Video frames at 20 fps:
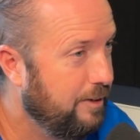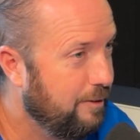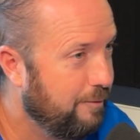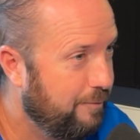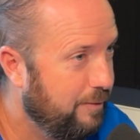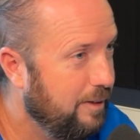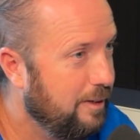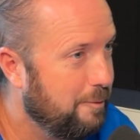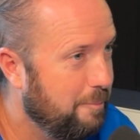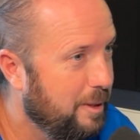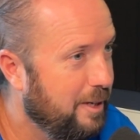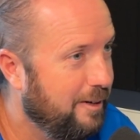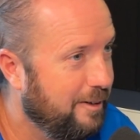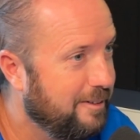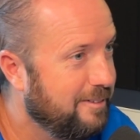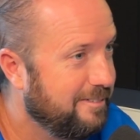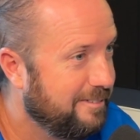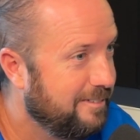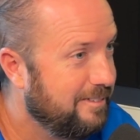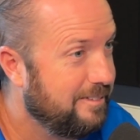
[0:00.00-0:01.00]
into feeling
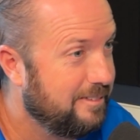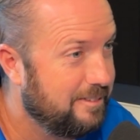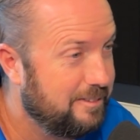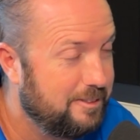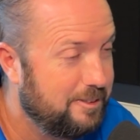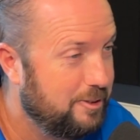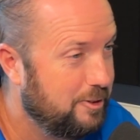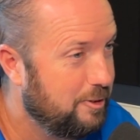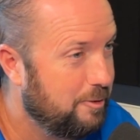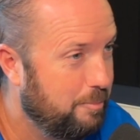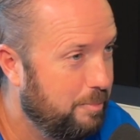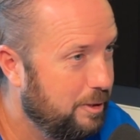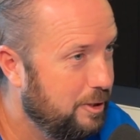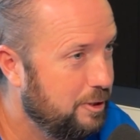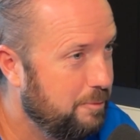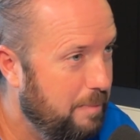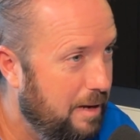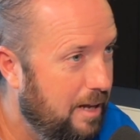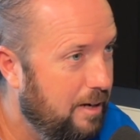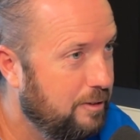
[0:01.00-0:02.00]
better it's true put
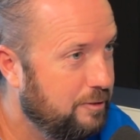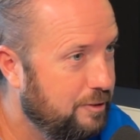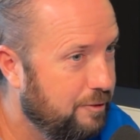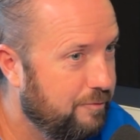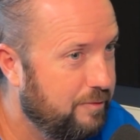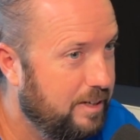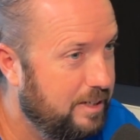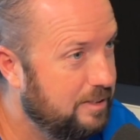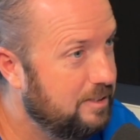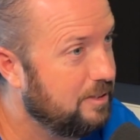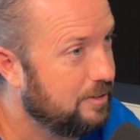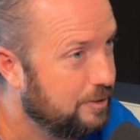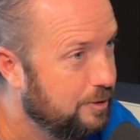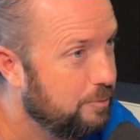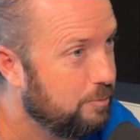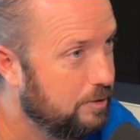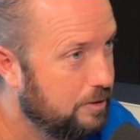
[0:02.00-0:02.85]
a smile on your face and you